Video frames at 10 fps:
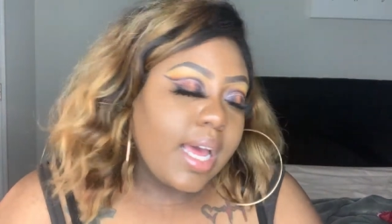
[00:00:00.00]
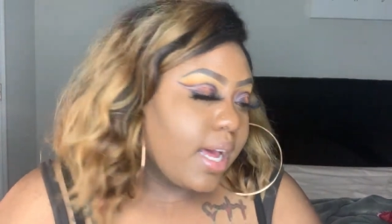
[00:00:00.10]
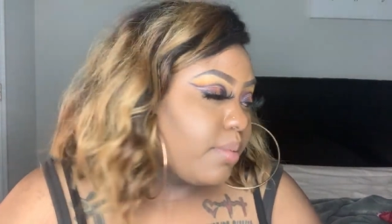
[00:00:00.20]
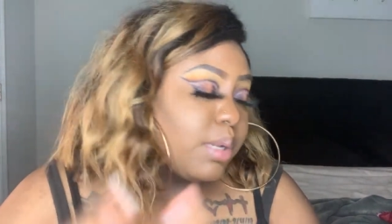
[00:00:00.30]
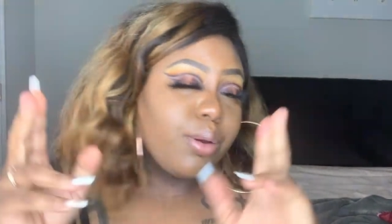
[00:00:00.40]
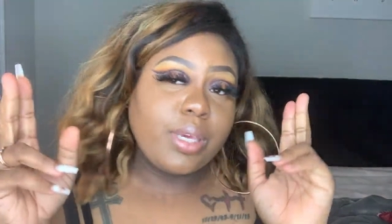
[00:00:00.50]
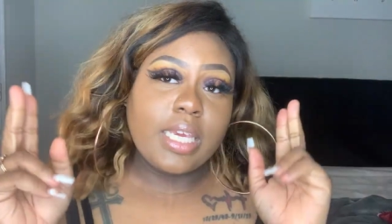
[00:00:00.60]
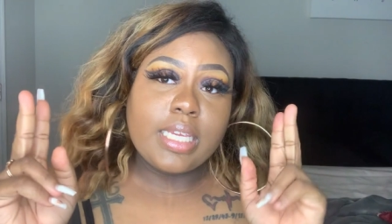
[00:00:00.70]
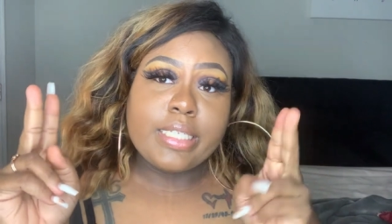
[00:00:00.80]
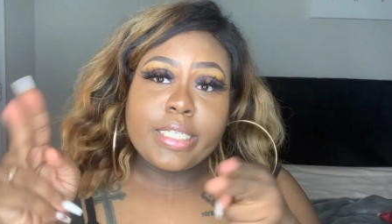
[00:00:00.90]
Um low
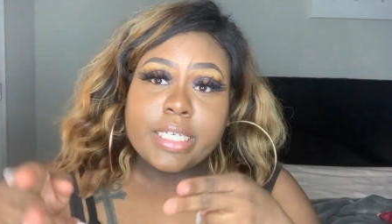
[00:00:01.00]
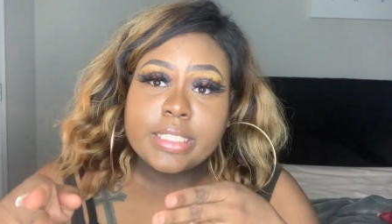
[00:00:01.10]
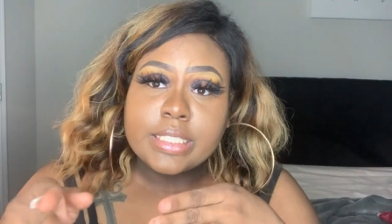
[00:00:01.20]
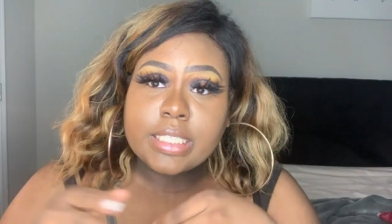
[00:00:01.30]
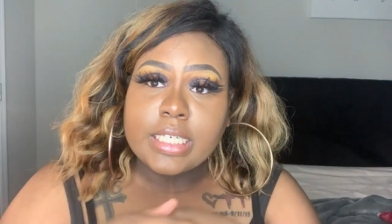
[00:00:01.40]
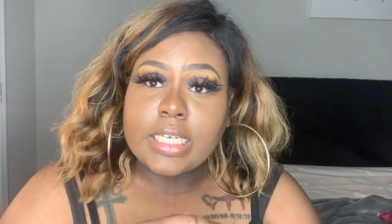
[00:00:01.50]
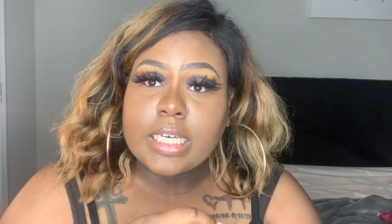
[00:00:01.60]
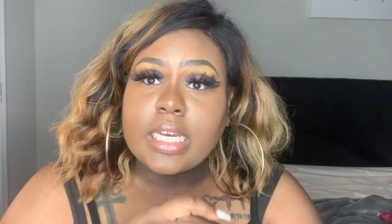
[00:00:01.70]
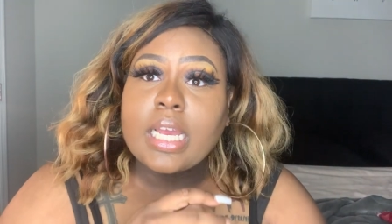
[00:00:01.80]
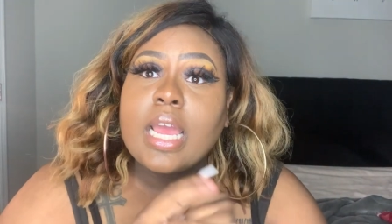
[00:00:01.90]
key
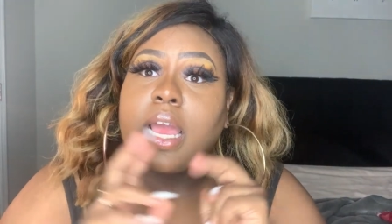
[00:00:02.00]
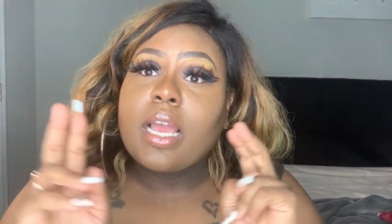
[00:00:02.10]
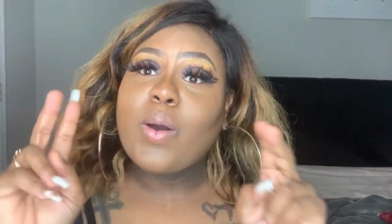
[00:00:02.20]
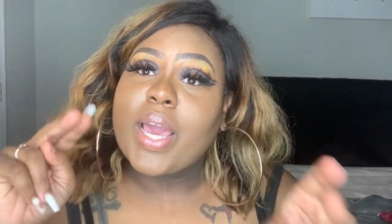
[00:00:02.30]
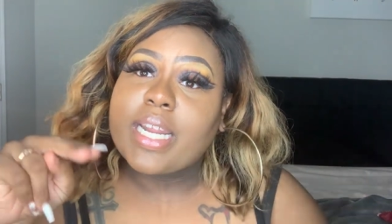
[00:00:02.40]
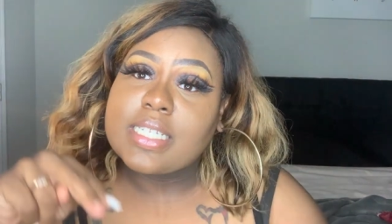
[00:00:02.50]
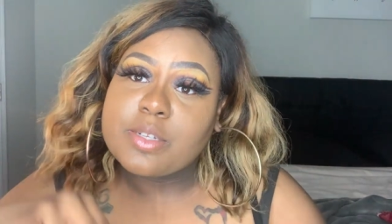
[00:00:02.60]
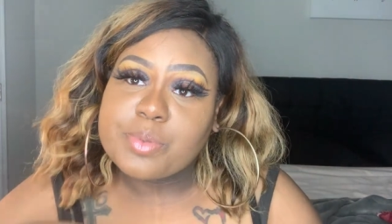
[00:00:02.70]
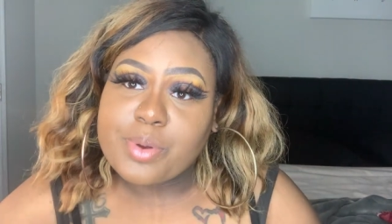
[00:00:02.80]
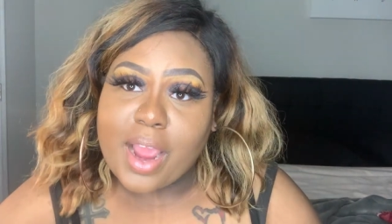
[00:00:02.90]
distant go ahead and
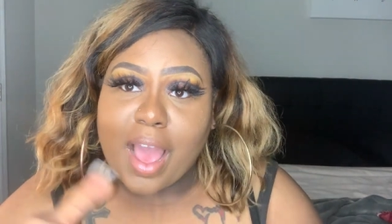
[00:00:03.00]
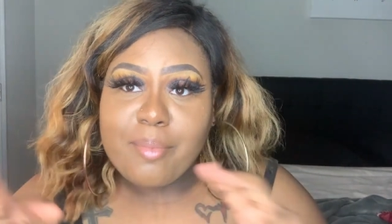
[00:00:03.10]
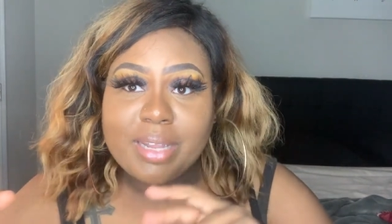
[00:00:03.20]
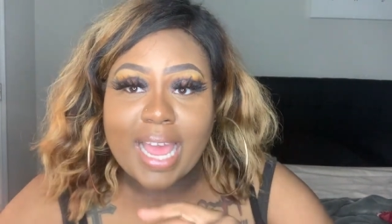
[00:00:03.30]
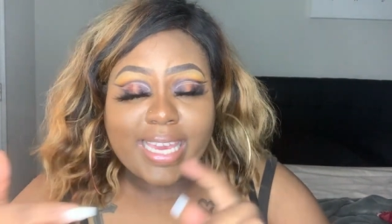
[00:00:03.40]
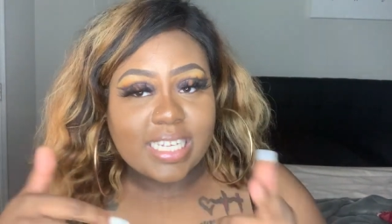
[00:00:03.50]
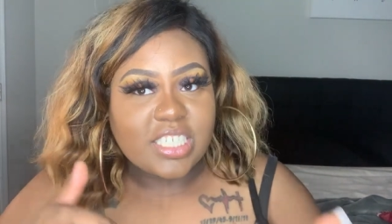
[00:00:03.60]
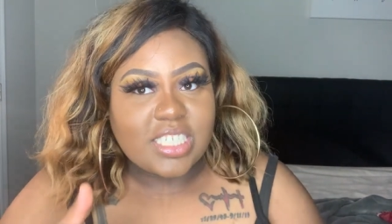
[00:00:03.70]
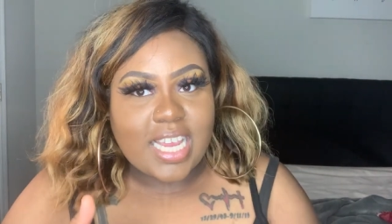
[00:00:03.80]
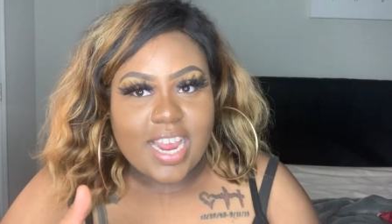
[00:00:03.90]
subscribe, like,
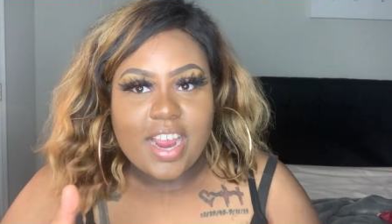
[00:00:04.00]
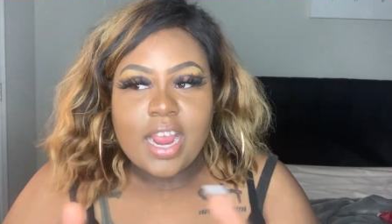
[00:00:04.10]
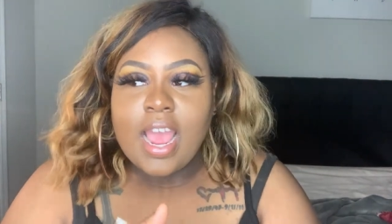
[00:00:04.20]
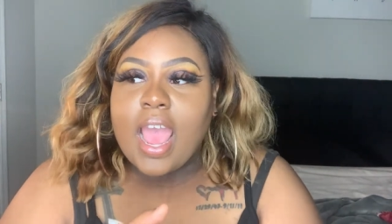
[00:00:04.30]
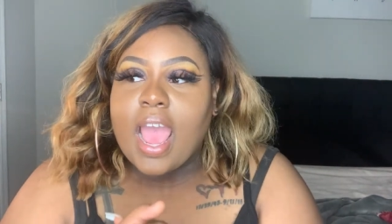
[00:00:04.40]
and share.